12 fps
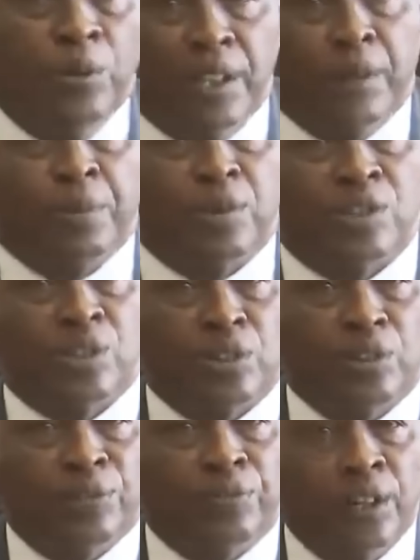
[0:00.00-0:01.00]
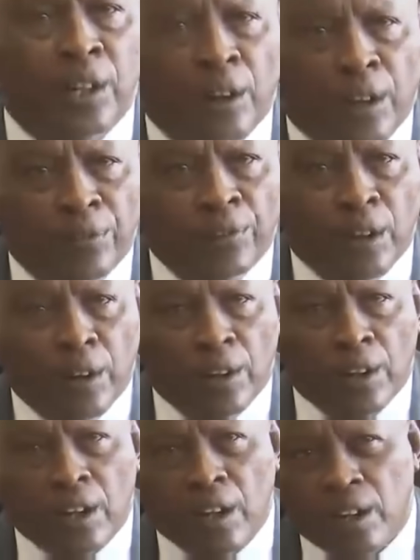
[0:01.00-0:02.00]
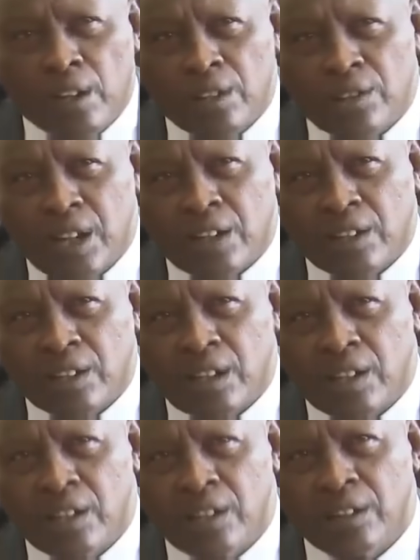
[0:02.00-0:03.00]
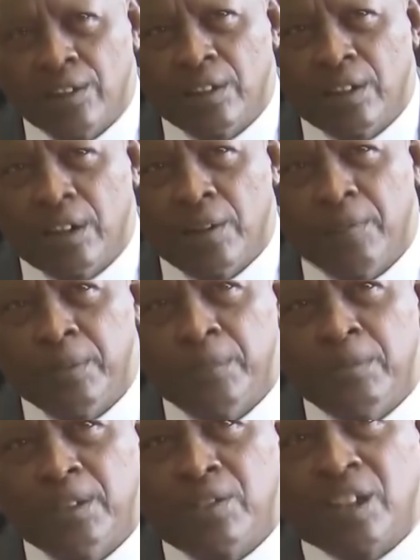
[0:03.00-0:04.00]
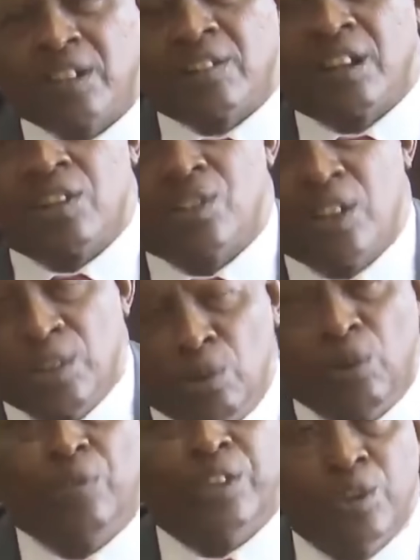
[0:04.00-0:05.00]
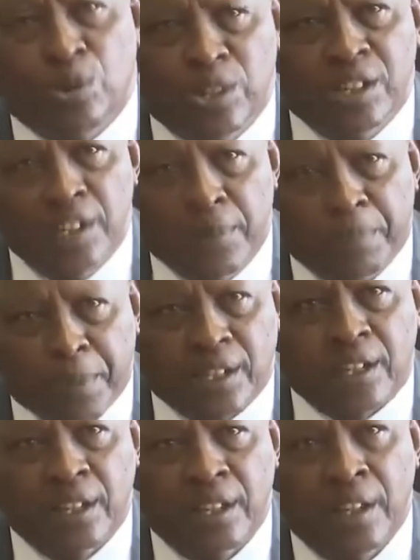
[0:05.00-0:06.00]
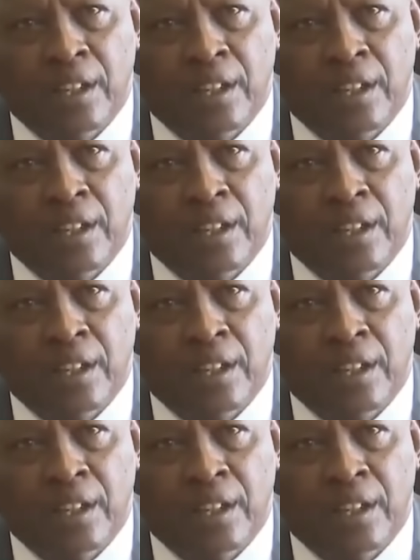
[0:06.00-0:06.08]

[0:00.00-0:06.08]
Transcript: with the position of, of uh, Secretary, uh, um, I mean Secretary General of the UDA party,